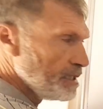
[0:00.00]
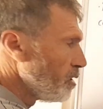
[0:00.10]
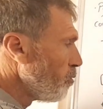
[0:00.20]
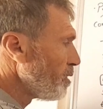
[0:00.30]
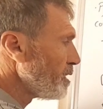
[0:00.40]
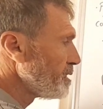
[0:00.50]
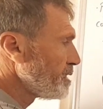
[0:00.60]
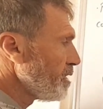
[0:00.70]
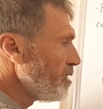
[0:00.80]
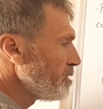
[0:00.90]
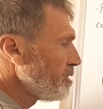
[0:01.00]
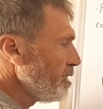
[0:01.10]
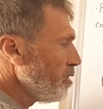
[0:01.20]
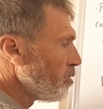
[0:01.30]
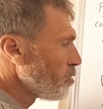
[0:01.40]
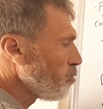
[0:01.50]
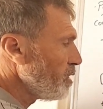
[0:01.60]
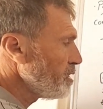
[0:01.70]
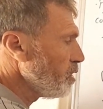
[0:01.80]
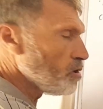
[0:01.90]
whether it's 30 or
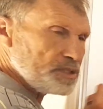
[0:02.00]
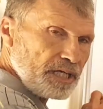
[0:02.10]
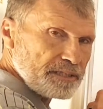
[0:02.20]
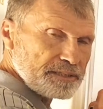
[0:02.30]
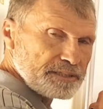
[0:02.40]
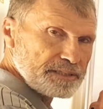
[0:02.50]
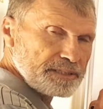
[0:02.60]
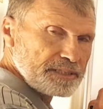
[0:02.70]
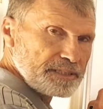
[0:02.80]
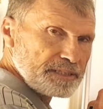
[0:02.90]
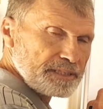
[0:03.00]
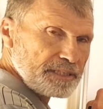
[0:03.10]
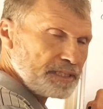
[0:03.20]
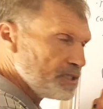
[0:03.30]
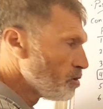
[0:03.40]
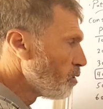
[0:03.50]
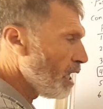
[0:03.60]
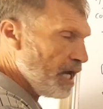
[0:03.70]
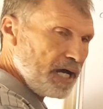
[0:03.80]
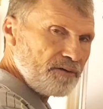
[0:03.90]
20 or 10, you will
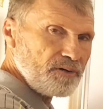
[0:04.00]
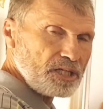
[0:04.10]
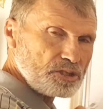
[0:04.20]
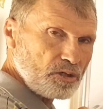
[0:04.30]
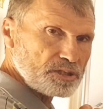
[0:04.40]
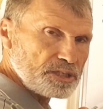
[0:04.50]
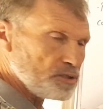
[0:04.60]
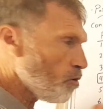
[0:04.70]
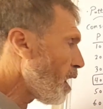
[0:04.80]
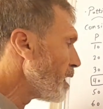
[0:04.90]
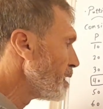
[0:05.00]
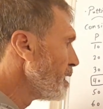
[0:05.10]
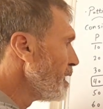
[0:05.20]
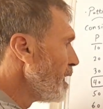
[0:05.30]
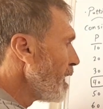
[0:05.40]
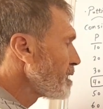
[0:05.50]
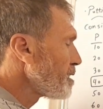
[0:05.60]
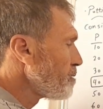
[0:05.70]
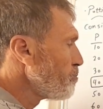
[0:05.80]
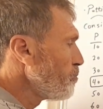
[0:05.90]
have a shortage. Why? At
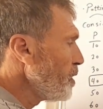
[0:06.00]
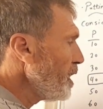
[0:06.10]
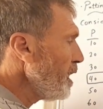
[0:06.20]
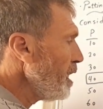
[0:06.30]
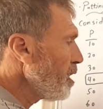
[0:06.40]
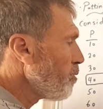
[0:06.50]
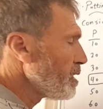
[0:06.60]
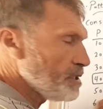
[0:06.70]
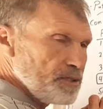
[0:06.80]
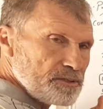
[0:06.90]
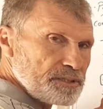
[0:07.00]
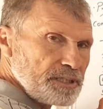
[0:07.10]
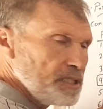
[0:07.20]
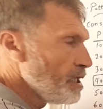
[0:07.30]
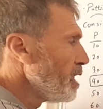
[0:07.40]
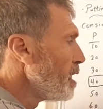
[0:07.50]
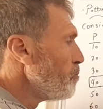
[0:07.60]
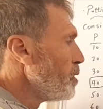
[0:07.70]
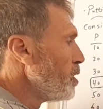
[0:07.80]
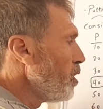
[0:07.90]
P equal 30,
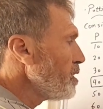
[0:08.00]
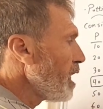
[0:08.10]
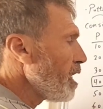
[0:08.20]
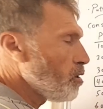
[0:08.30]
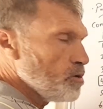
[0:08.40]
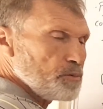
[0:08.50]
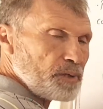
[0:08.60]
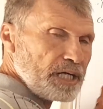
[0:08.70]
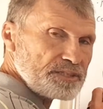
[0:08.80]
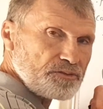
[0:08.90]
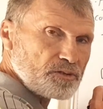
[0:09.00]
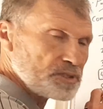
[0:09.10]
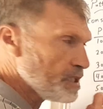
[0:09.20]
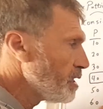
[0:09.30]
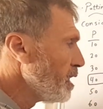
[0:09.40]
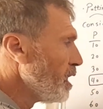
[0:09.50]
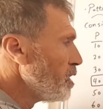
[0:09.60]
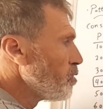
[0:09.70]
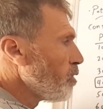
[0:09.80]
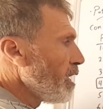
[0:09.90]
below the equilibrium price 40,
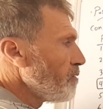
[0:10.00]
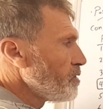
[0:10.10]
you're going to have the